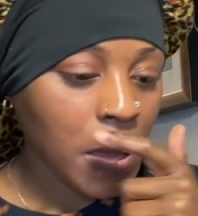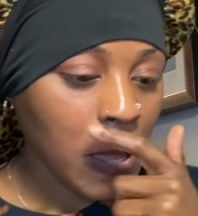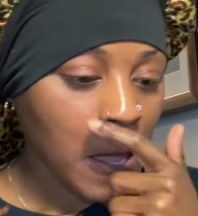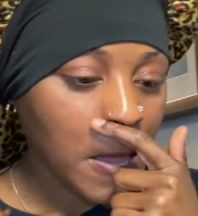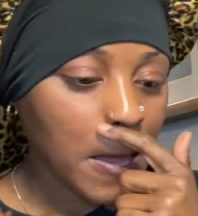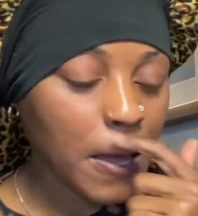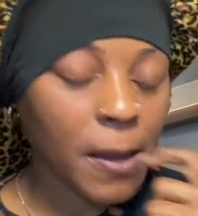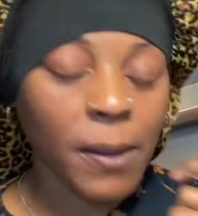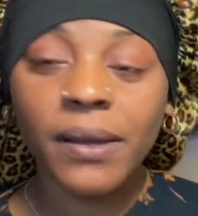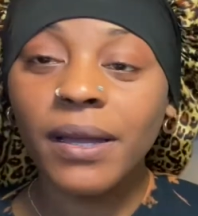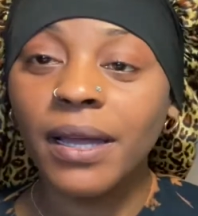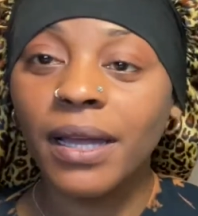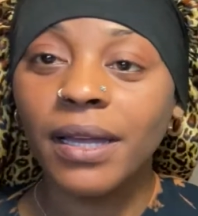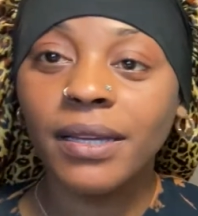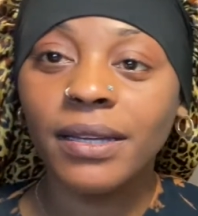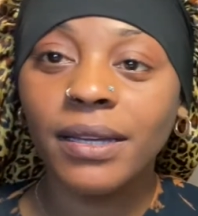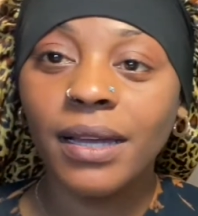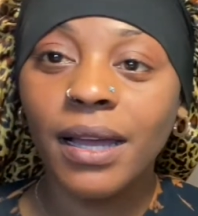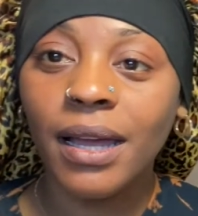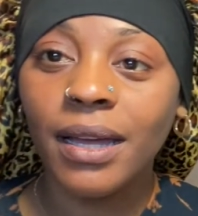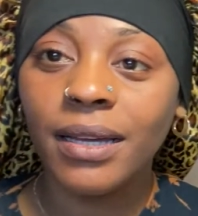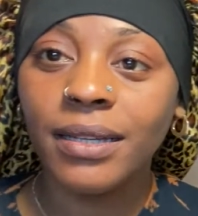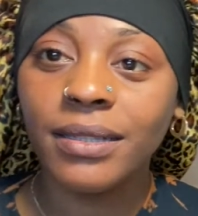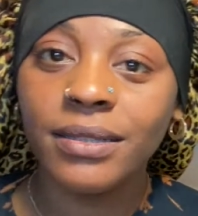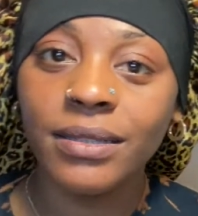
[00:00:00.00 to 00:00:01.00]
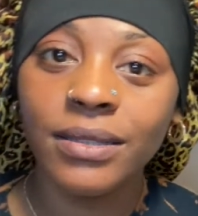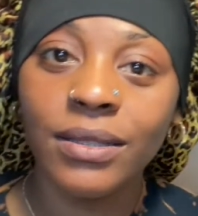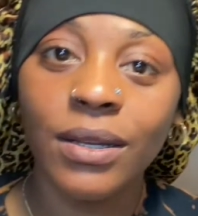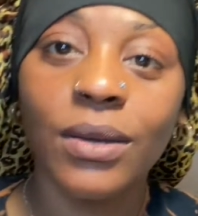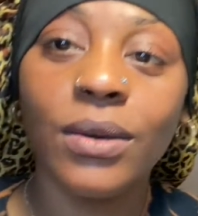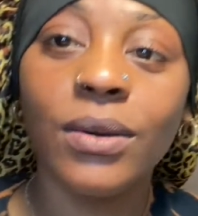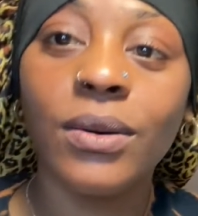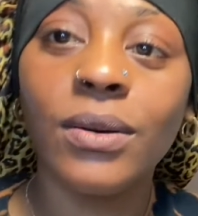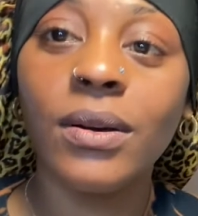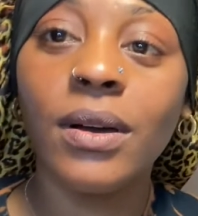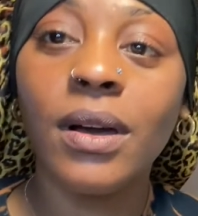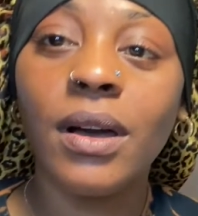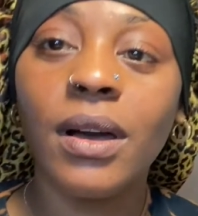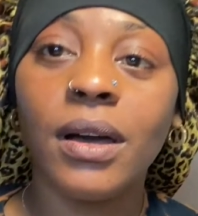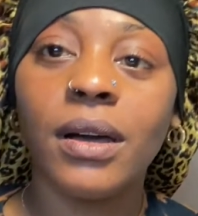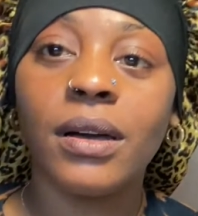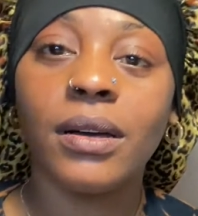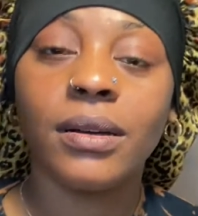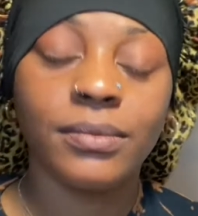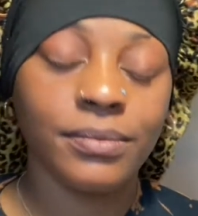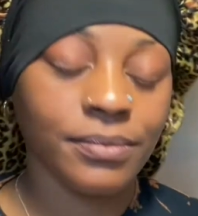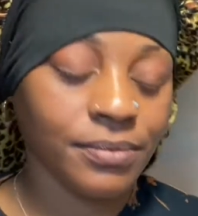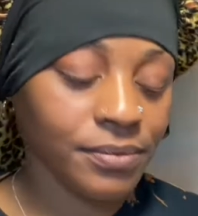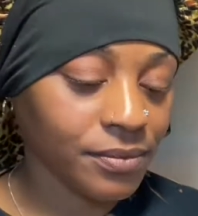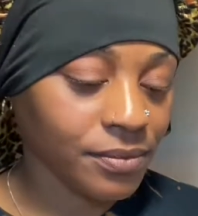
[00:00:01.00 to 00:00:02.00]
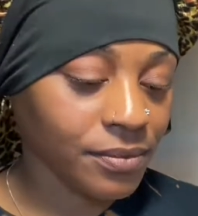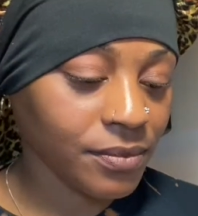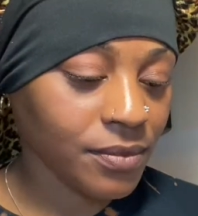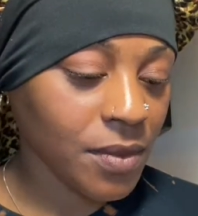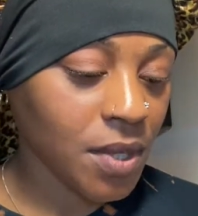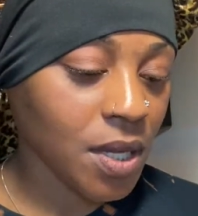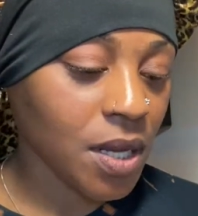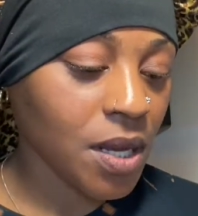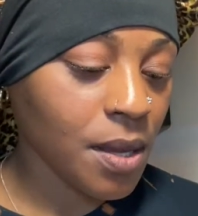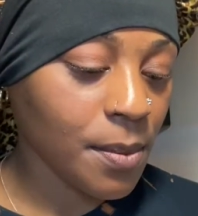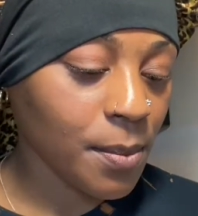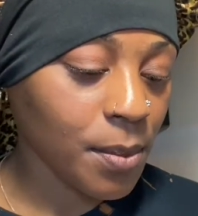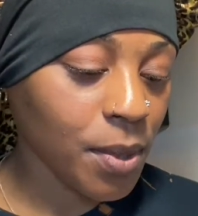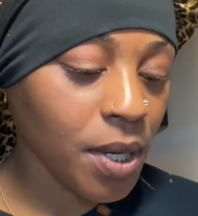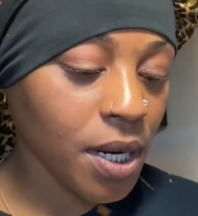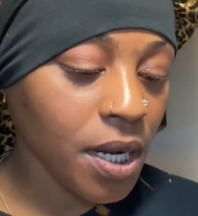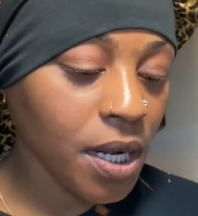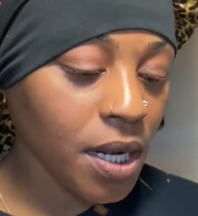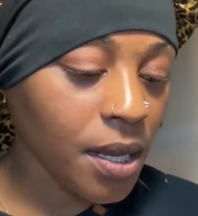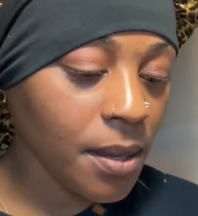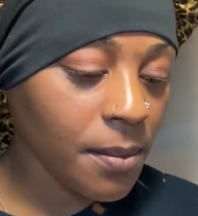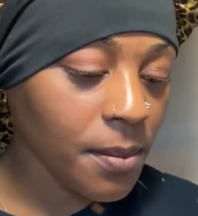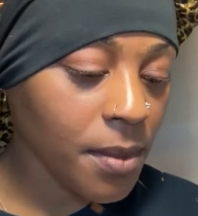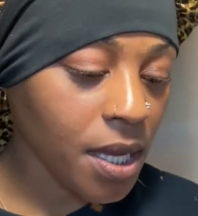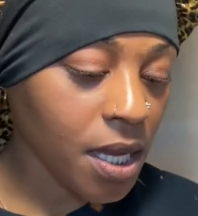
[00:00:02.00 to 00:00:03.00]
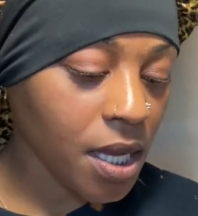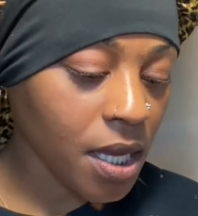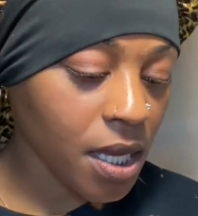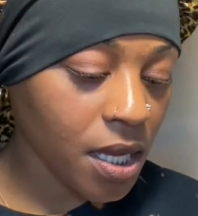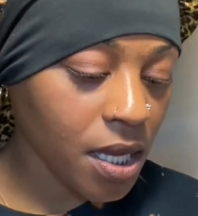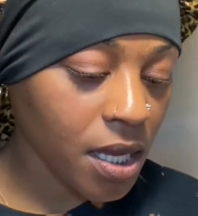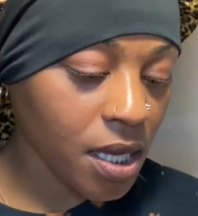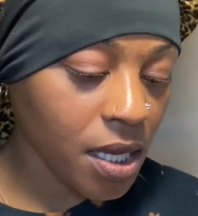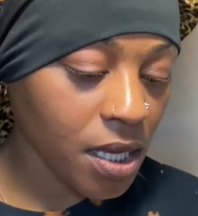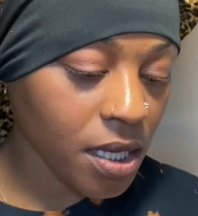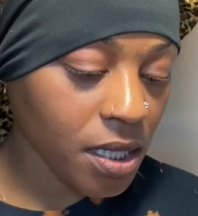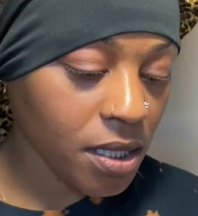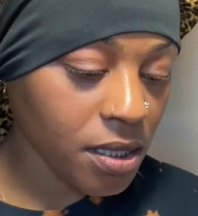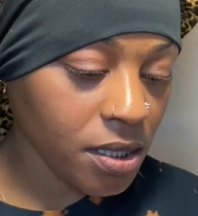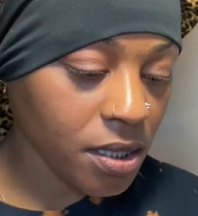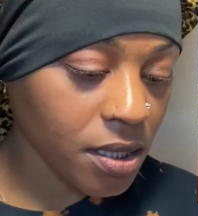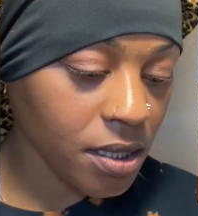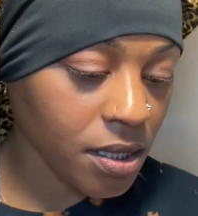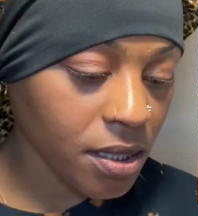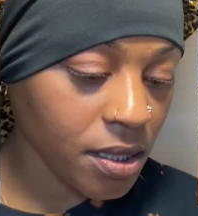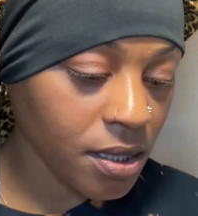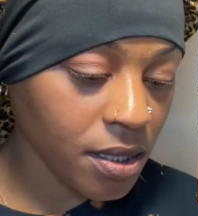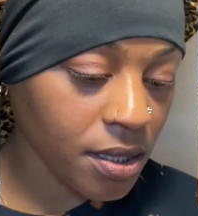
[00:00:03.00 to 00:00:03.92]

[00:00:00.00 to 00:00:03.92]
Okay, you guys, so pretty much